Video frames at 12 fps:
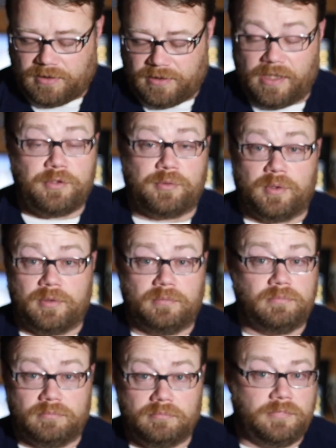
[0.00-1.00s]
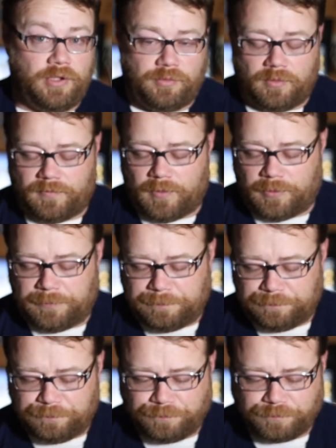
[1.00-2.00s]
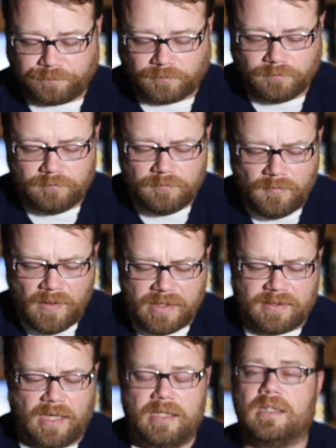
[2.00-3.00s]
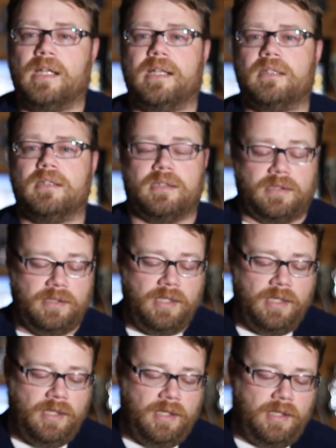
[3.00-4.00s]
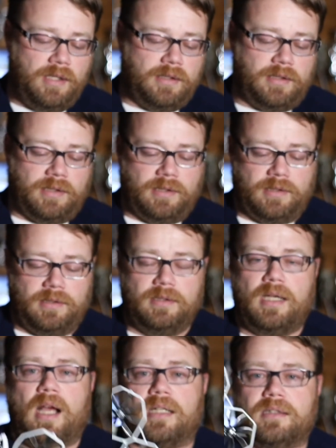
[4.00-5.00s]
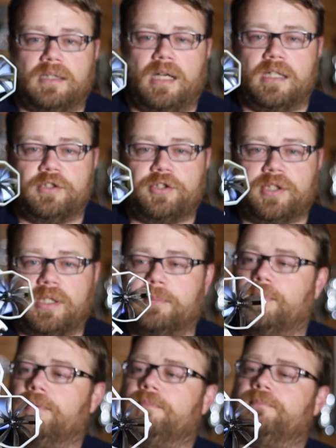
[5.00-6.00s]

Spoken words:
it on the intro photo. It's kind of like the octagon shape